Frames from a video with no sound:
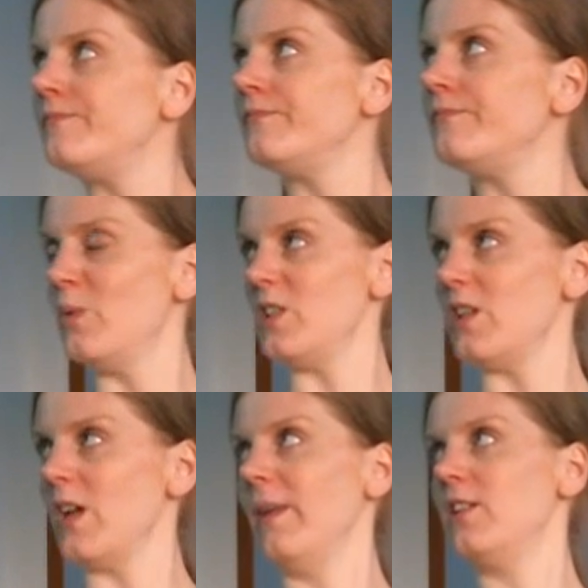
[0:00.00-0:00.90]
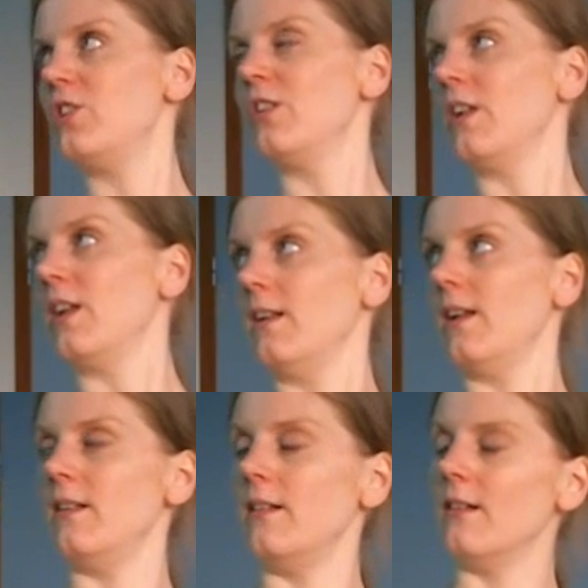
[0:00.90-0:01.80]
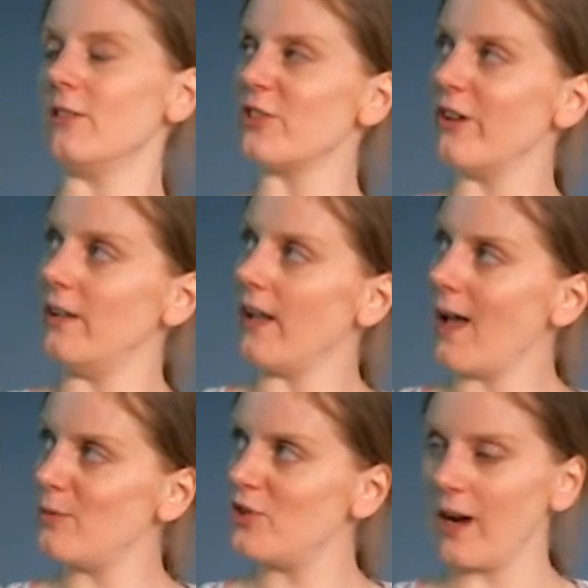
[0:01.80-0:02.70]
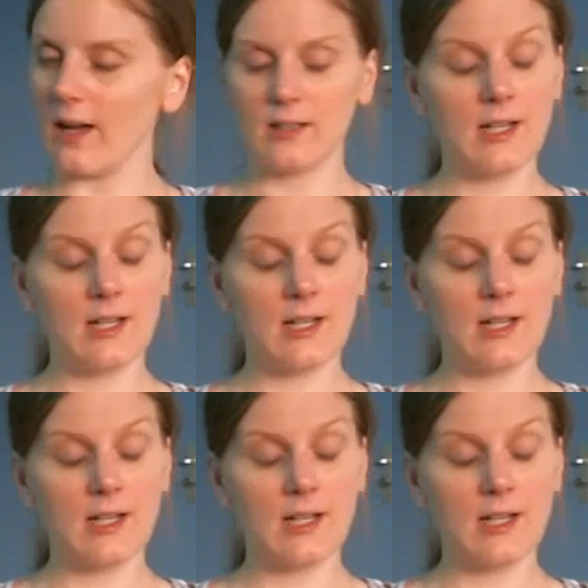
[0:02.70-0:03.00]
which I mentioned also in the abstract,